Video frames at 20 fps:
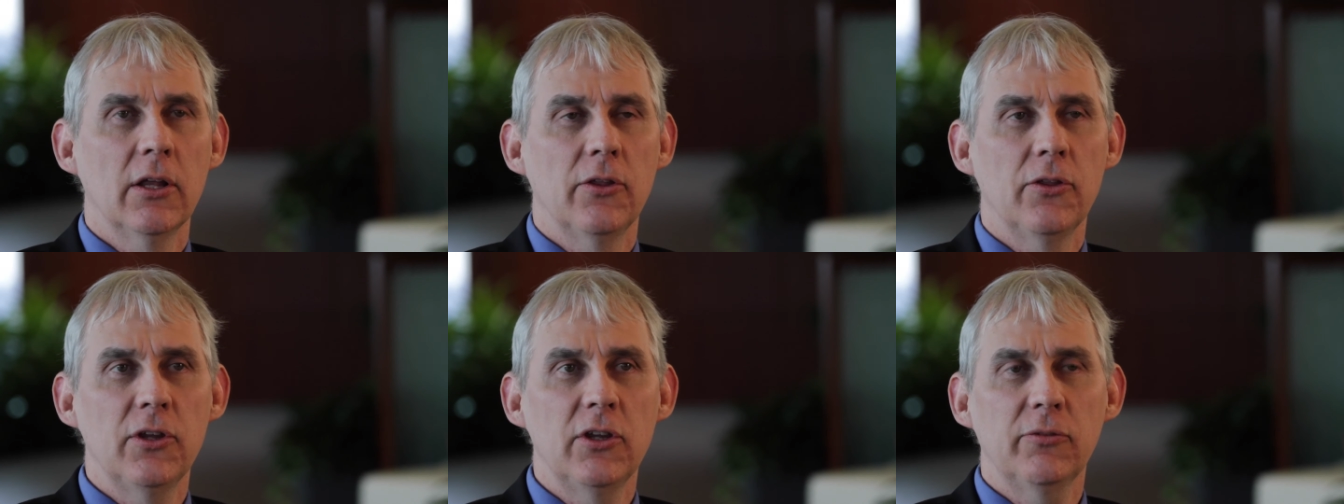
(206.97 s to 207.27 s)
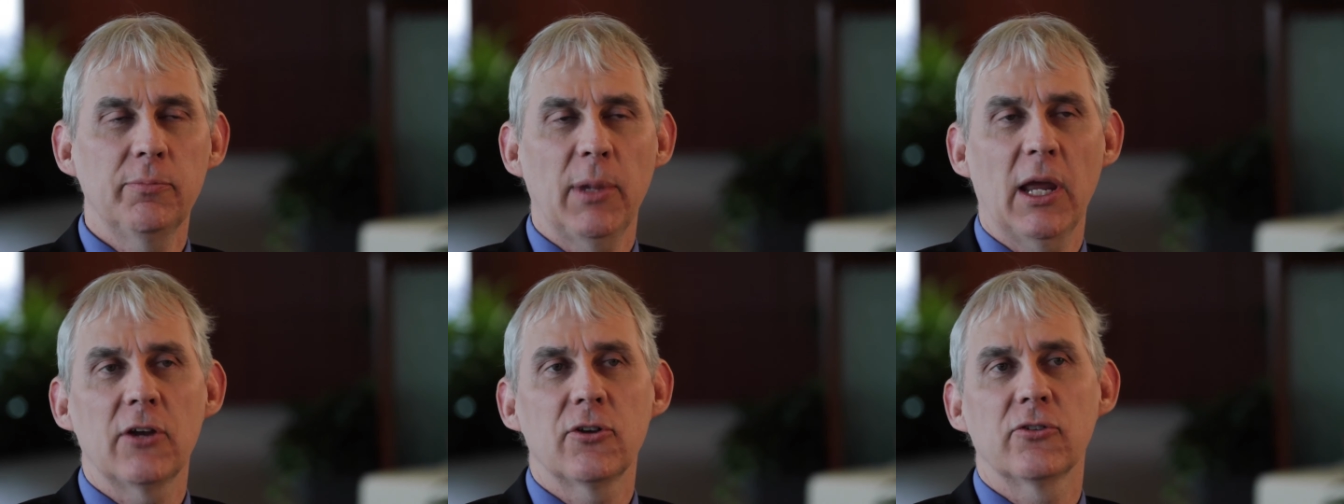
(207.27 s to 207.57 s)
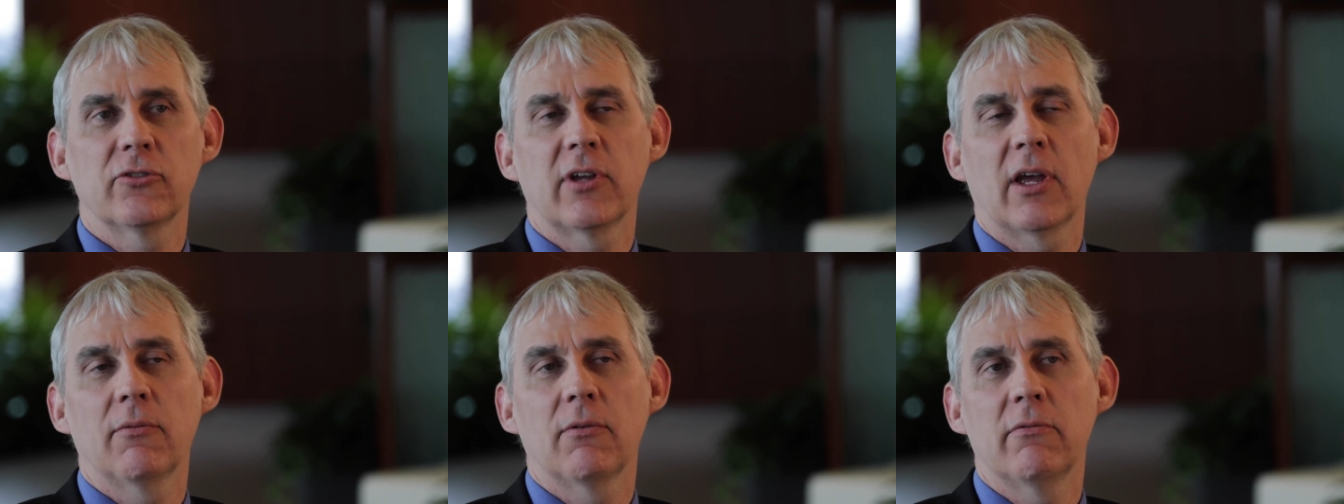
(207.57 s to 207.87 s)
these
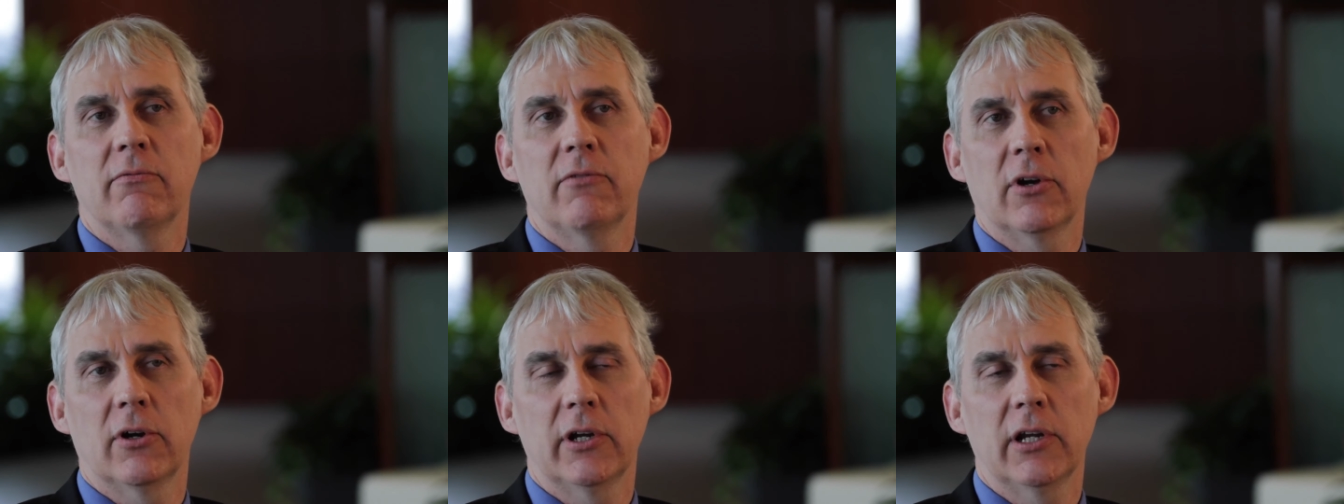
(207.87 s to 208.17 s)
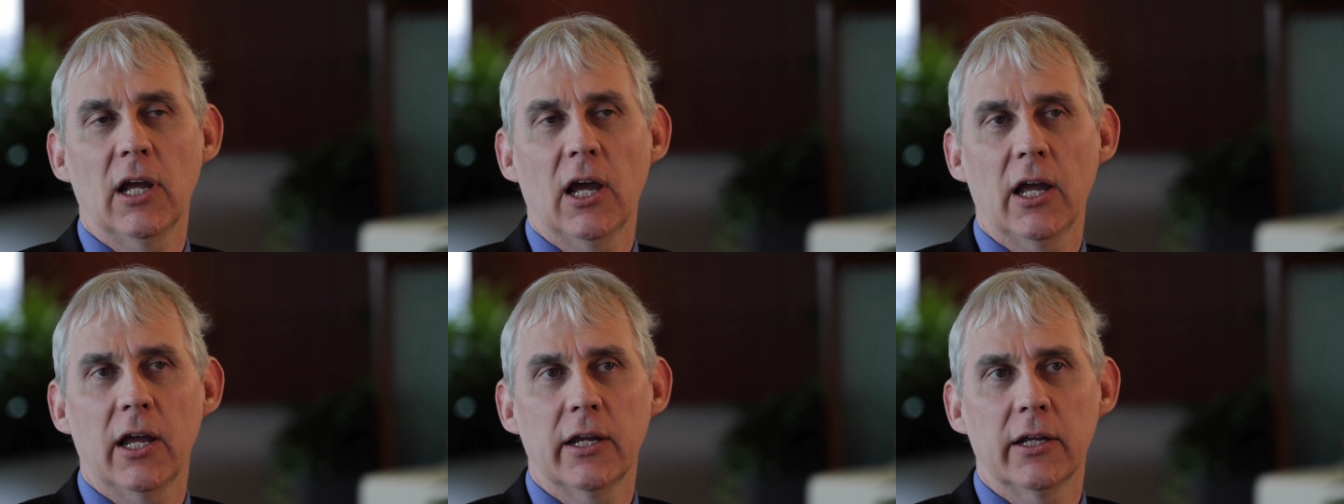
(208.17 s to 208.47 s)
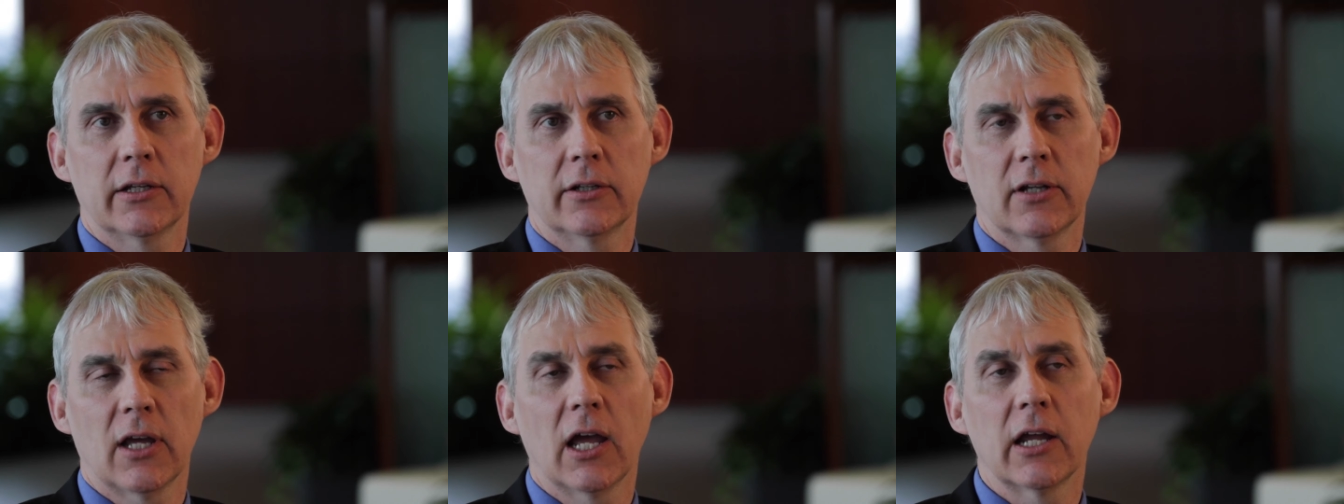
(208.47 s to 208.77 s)
patients have a very high
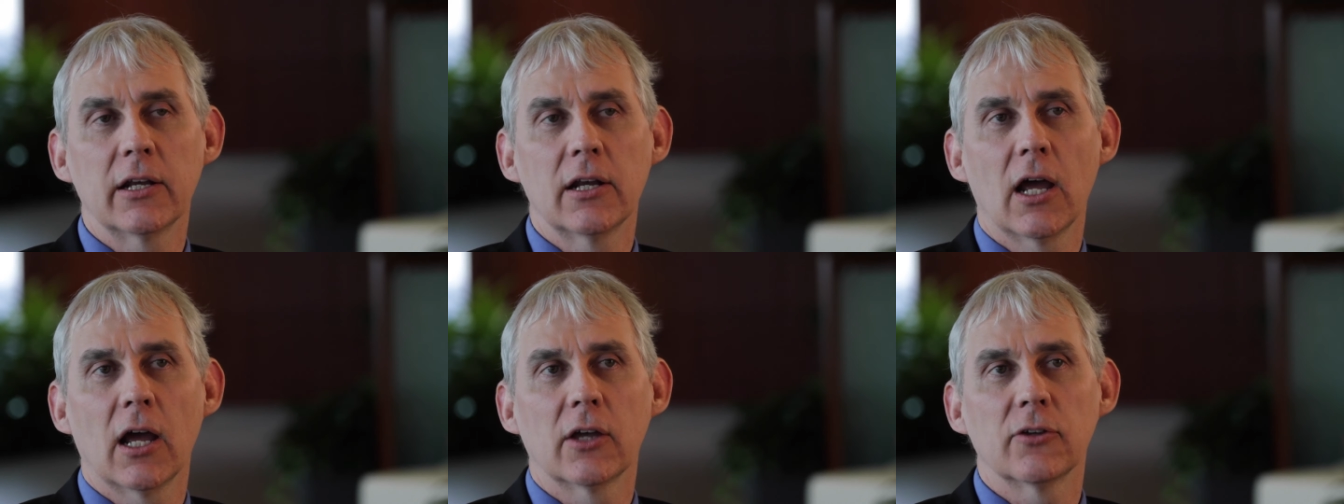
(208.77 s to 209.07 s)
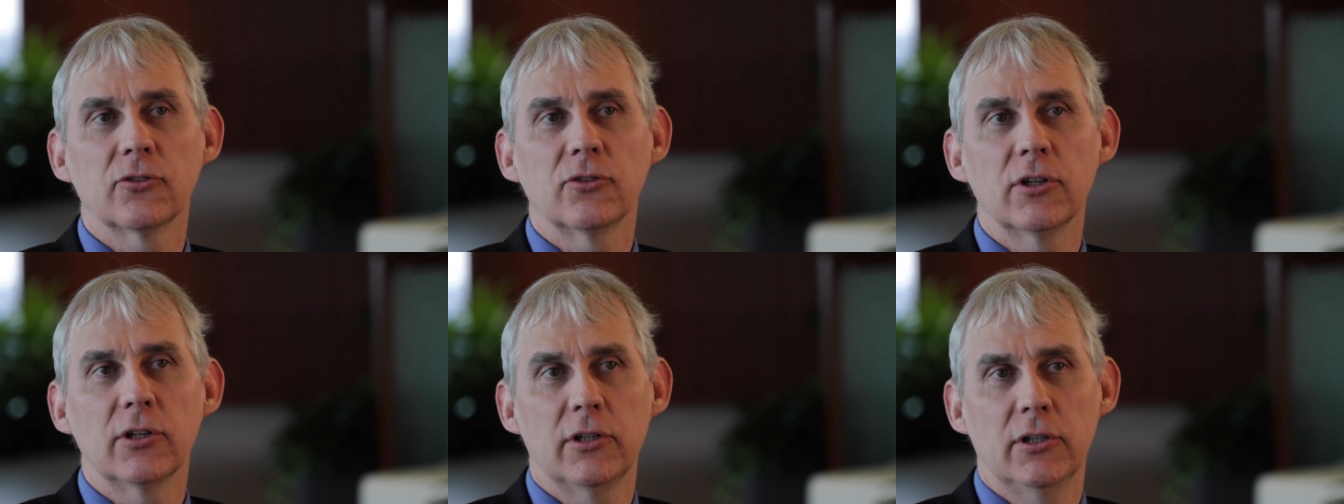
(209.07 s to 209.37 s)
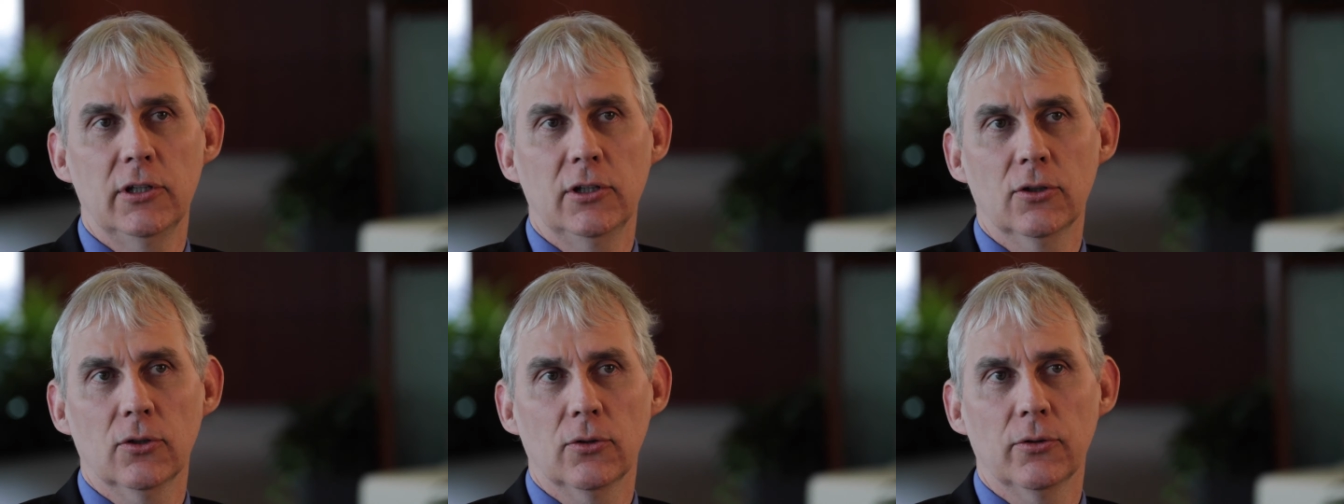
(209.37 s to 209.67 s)
diagnostic
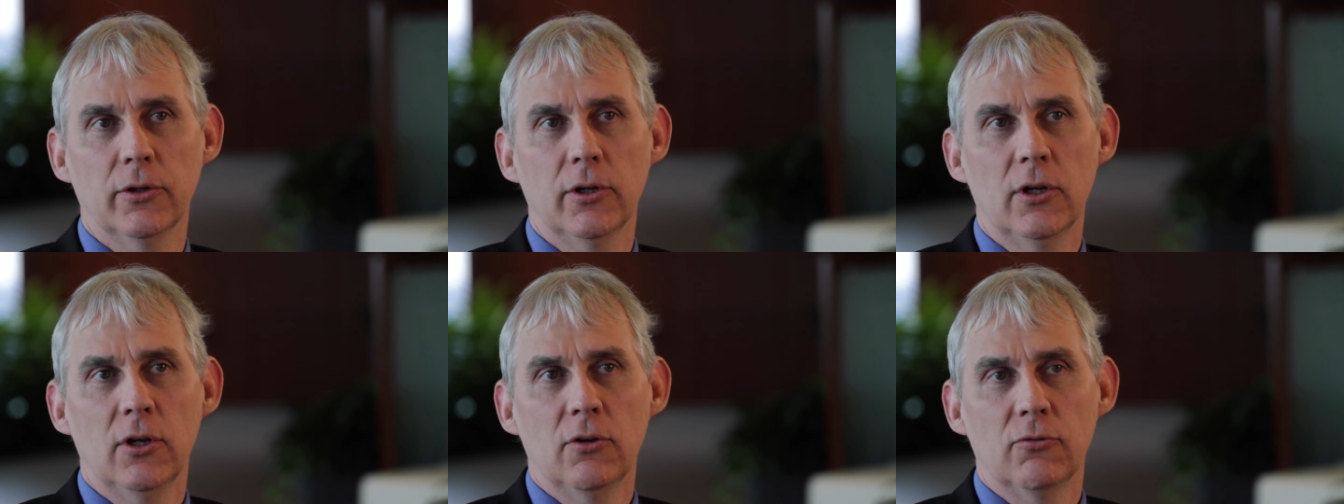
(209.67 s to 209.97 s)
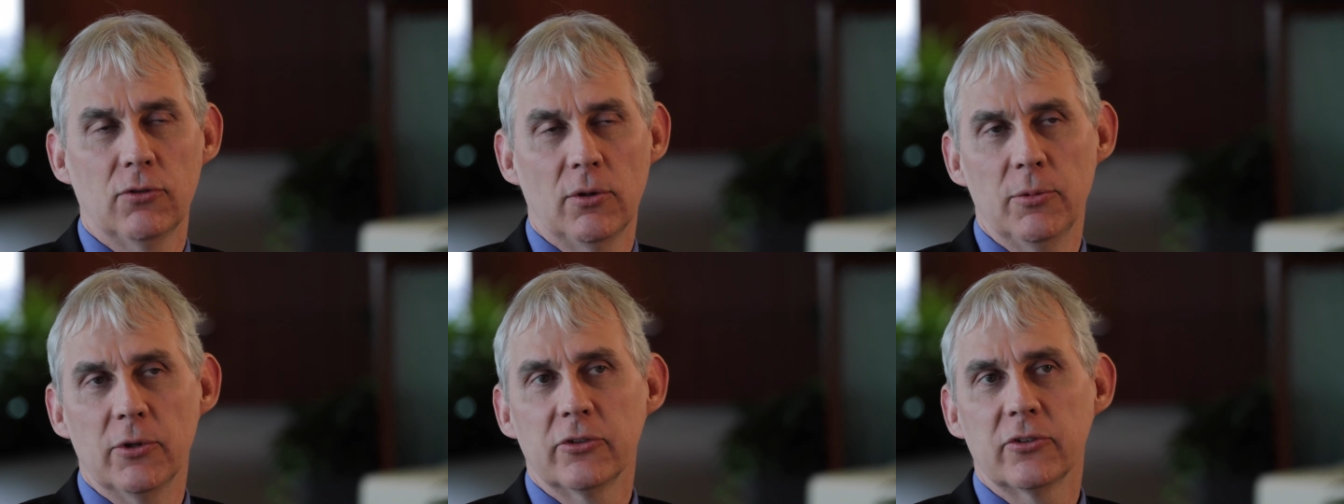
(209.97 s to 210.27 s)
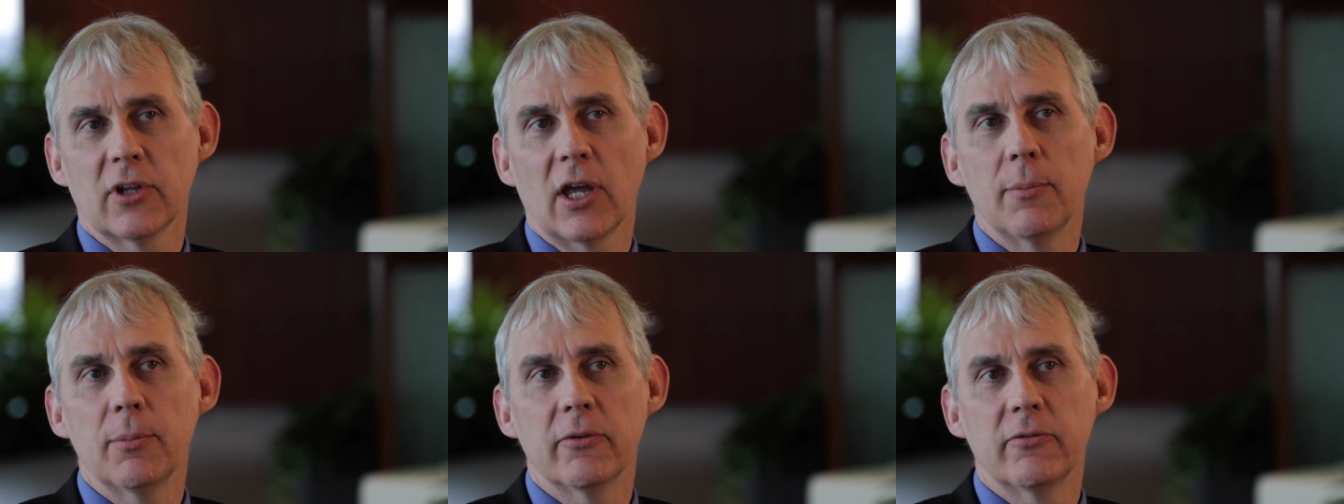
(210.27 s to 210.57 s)
yield from this
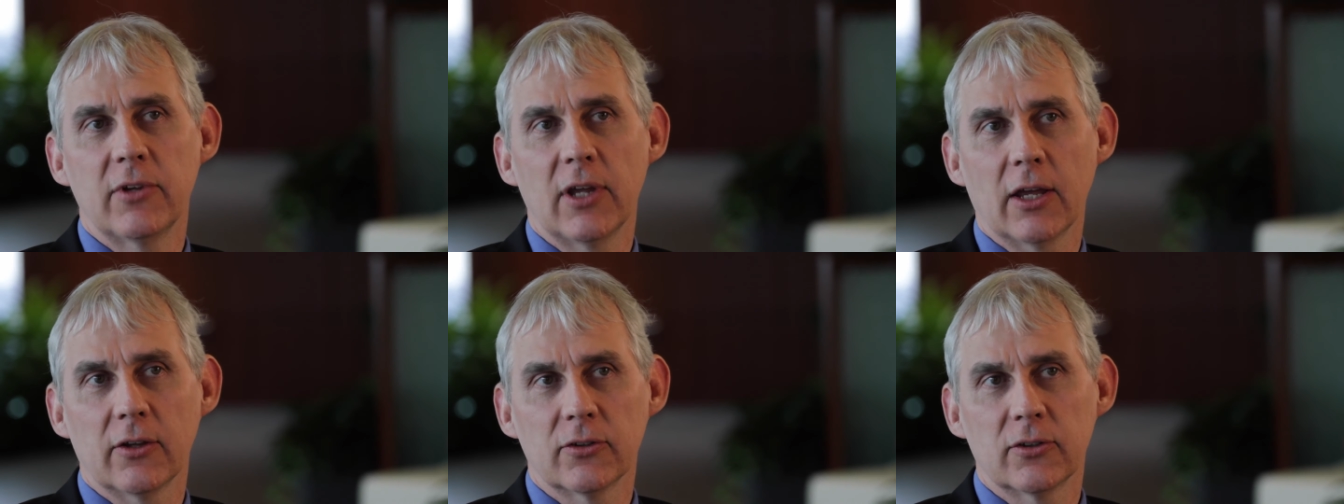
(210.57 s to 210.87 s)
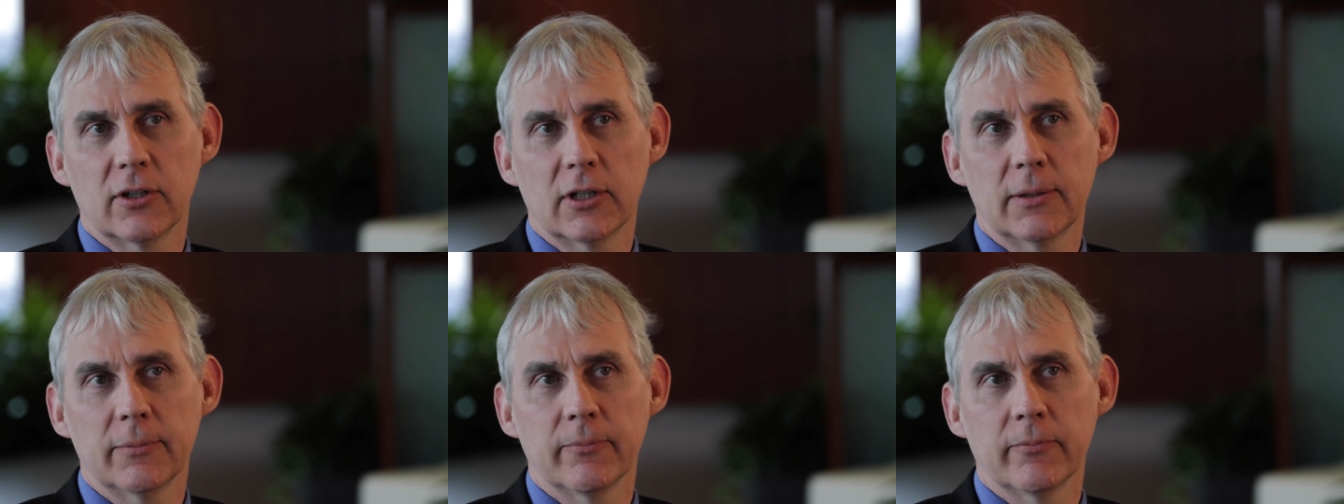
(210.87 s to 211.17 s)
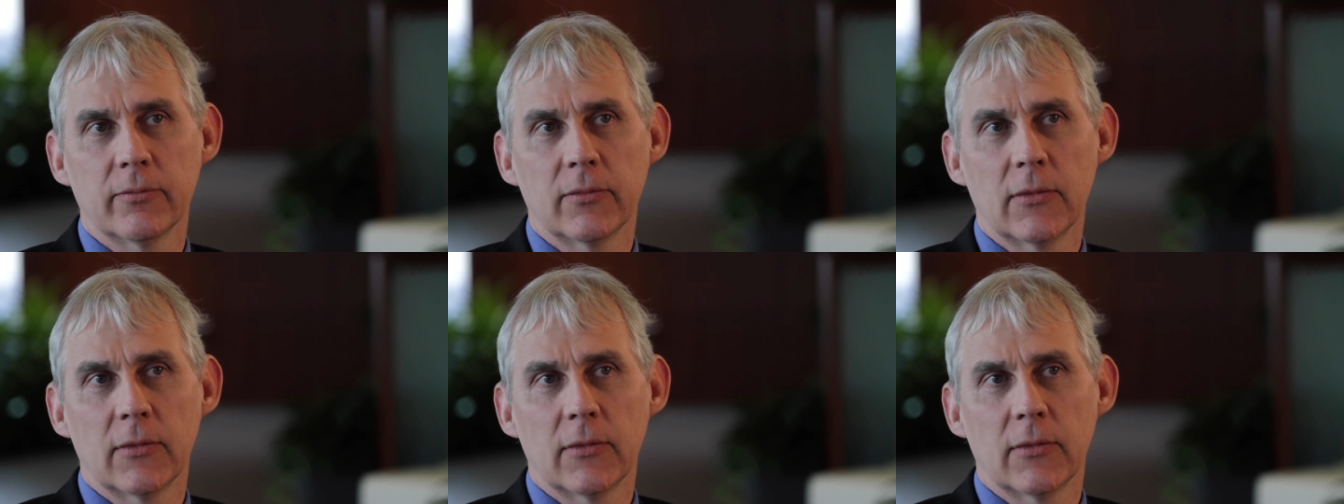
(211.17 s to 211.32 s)
type of testing.